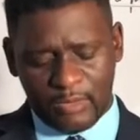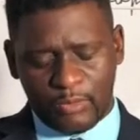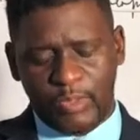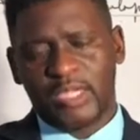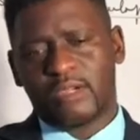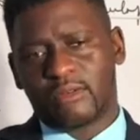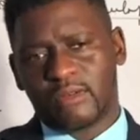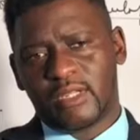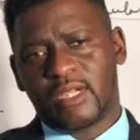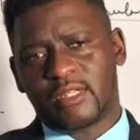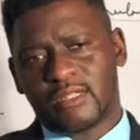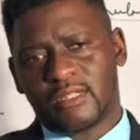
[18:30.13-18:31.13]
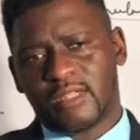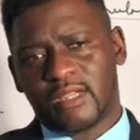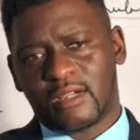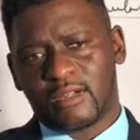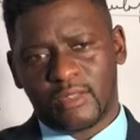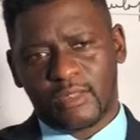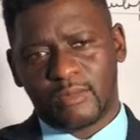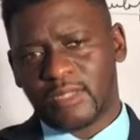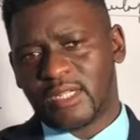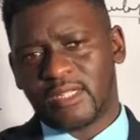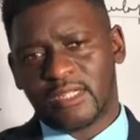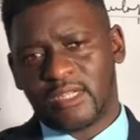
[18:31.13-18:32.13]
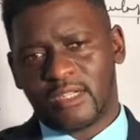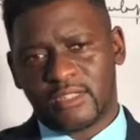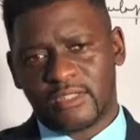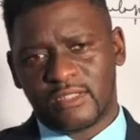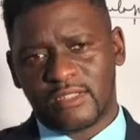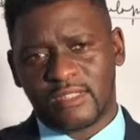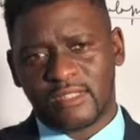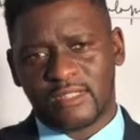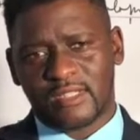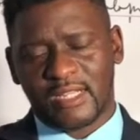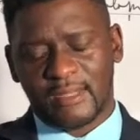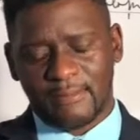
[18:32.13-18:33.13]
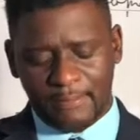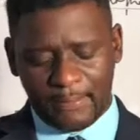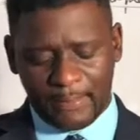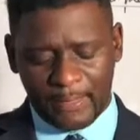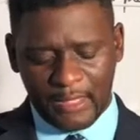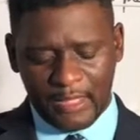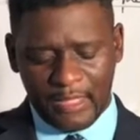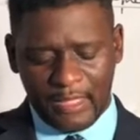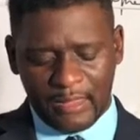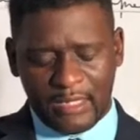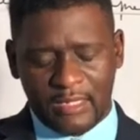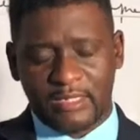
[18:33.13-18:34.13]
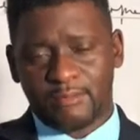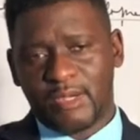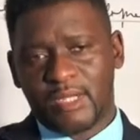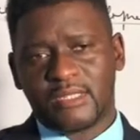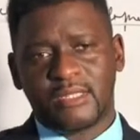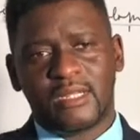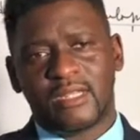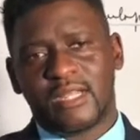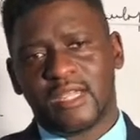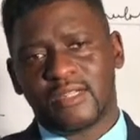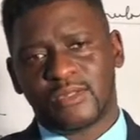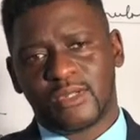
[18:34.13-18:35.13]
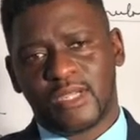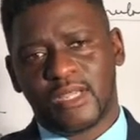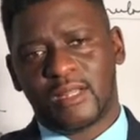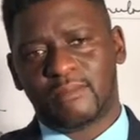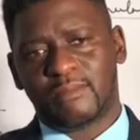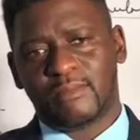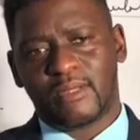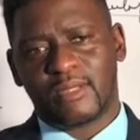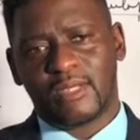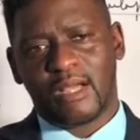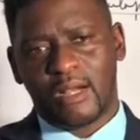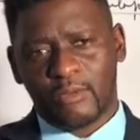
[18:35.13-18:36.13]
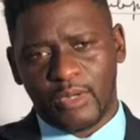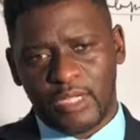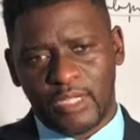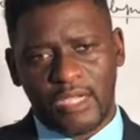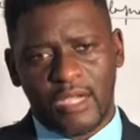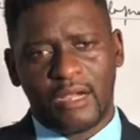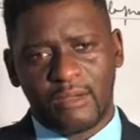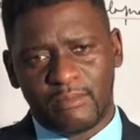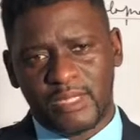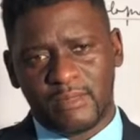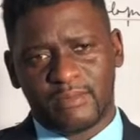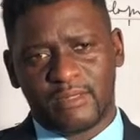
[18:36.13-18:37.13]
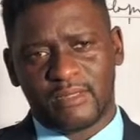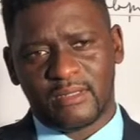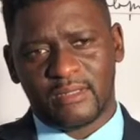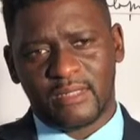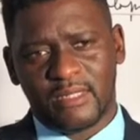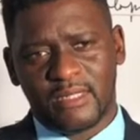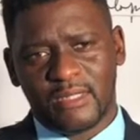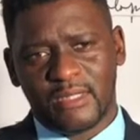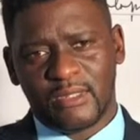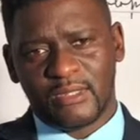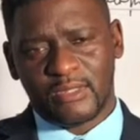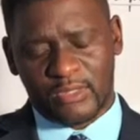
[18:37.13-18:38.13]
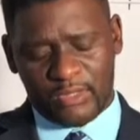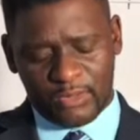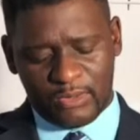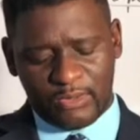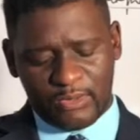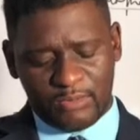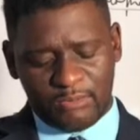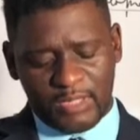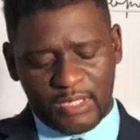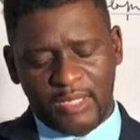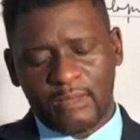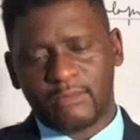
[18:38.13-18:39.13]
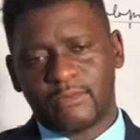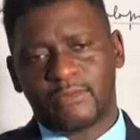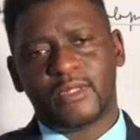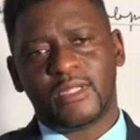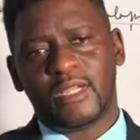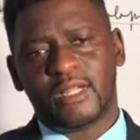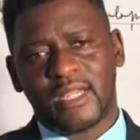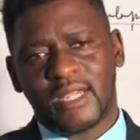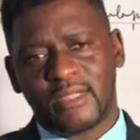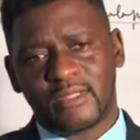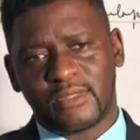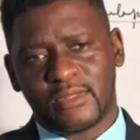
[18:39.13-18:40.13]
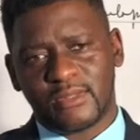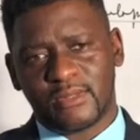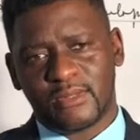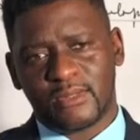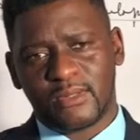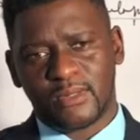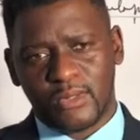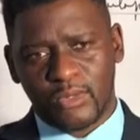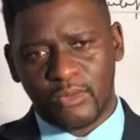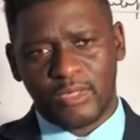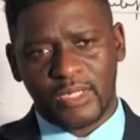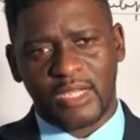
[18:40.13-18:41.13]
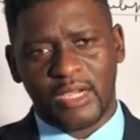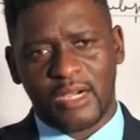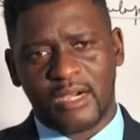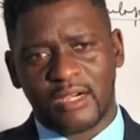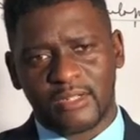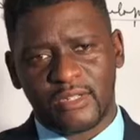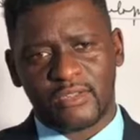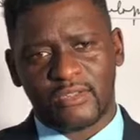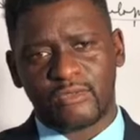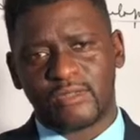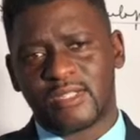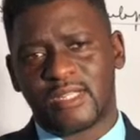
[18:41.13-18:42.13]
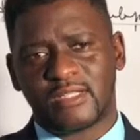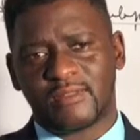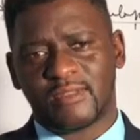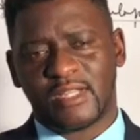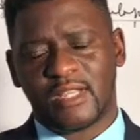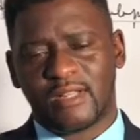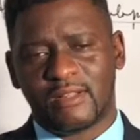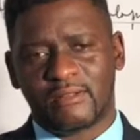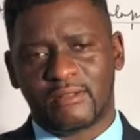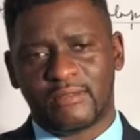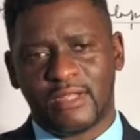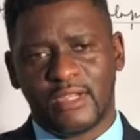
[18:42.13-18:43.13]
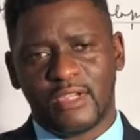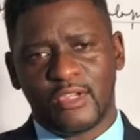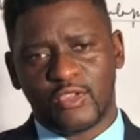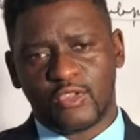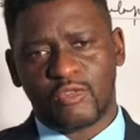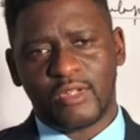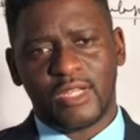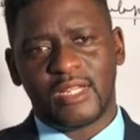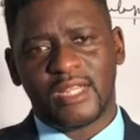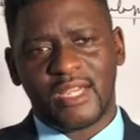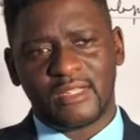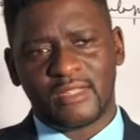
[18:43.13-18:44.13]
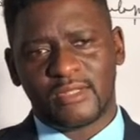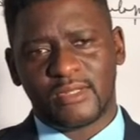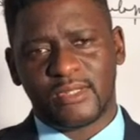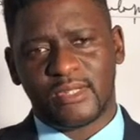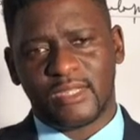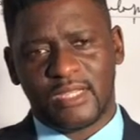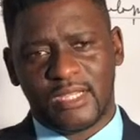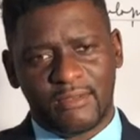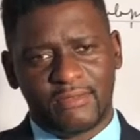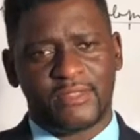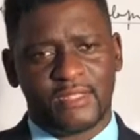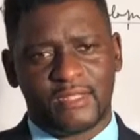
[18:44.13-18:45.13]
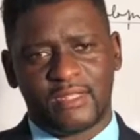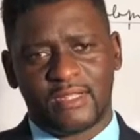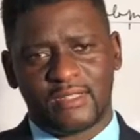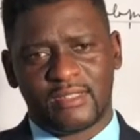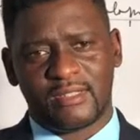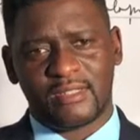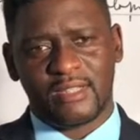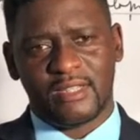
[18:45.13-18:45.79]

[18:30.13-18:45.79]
We created a global education system that is better aligned to help our young people to become fully aligned to who they are, their true sense of self, truly aligned to their giftedness.